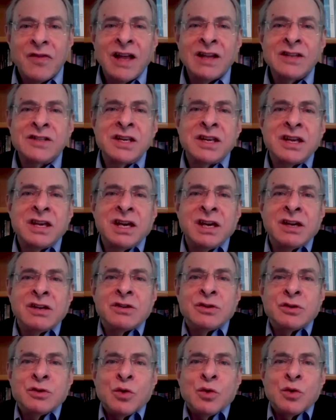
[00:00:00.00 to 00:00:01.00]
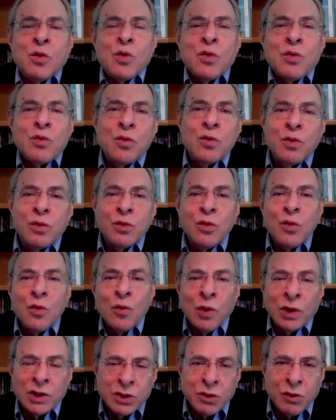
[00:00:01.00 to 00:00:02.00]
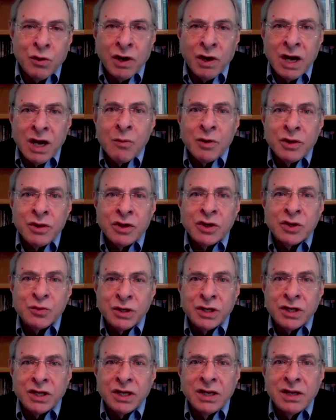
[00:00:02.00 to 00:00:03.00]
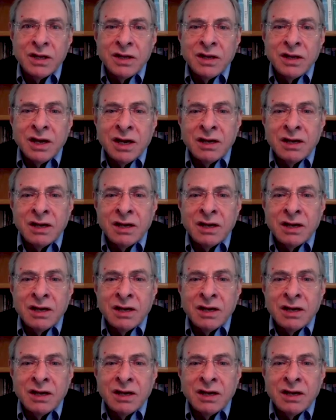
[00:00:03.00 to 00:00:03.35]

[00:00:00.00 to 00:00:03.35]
that's the key to what's going on with us, really.